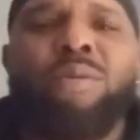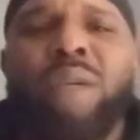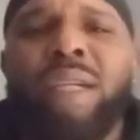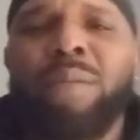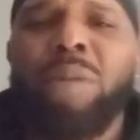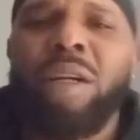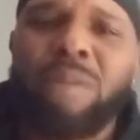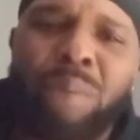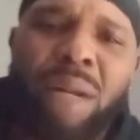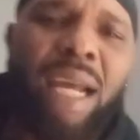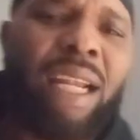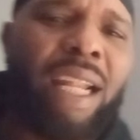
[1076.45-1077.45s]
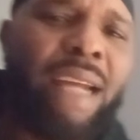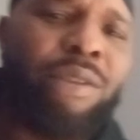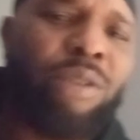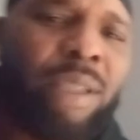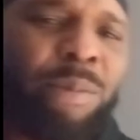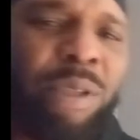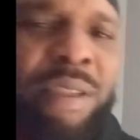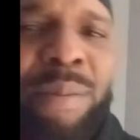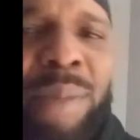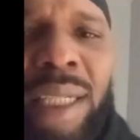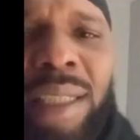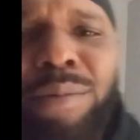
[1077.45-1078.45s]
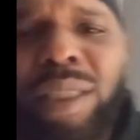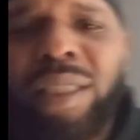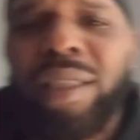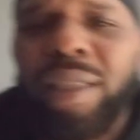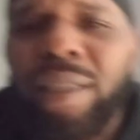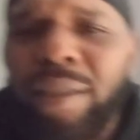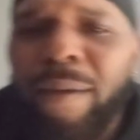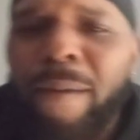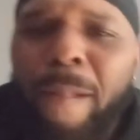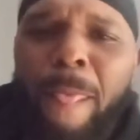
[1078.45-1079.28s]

We didn't multiply like gremlins, man. We good.